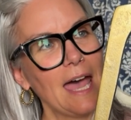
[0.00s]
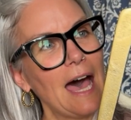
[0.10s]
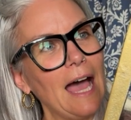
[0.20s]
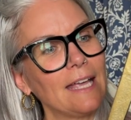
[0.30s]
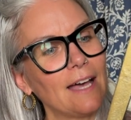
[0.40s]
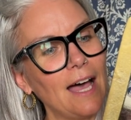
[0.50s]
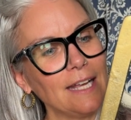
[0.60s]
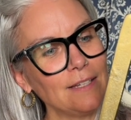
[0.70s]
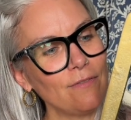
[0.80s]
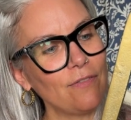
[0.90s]
I
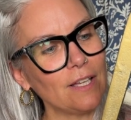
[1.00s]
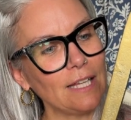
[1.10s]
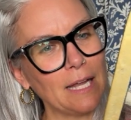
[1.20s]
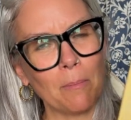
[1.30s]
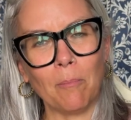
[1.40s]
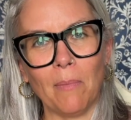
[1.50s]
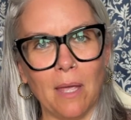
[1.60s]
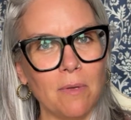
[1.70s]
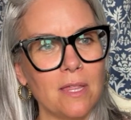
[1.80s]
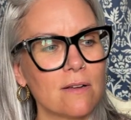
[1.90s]
kind of feel like
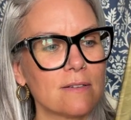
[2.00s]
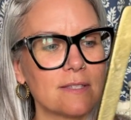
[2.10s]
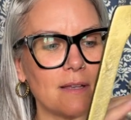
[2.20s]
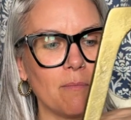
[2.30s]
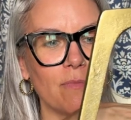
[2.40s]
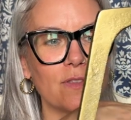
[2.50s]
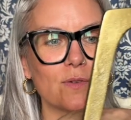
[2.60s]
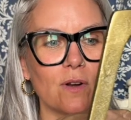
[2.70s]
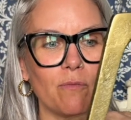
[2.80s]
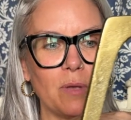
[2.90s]
maybe there's some
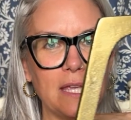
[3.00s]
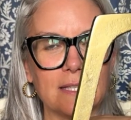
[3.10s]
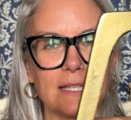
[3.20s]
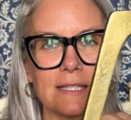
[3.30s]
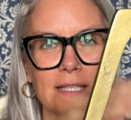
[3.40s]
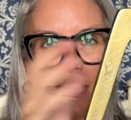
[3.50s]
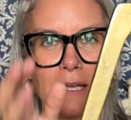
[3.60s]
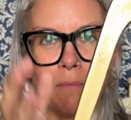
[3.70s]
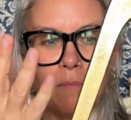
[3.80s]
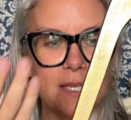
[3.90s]
sort of piece that's
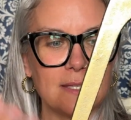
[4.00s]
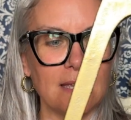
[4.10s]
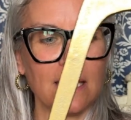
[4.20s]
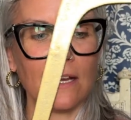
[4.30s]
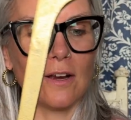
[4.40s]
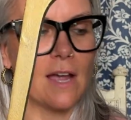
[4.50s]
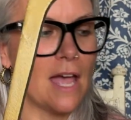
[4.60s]
like missing here,